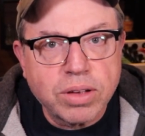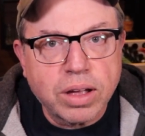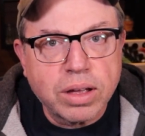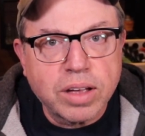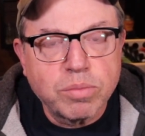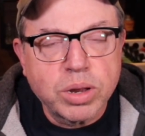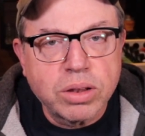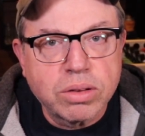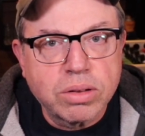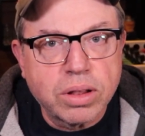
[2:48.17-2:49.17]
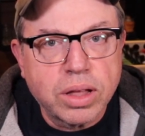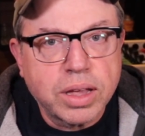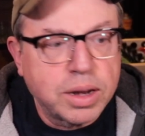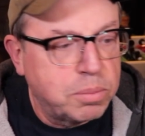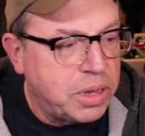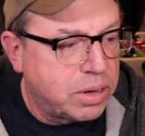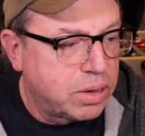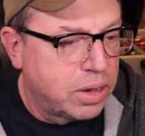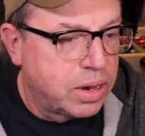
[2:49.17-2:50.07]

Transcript: I've been lucky to meet.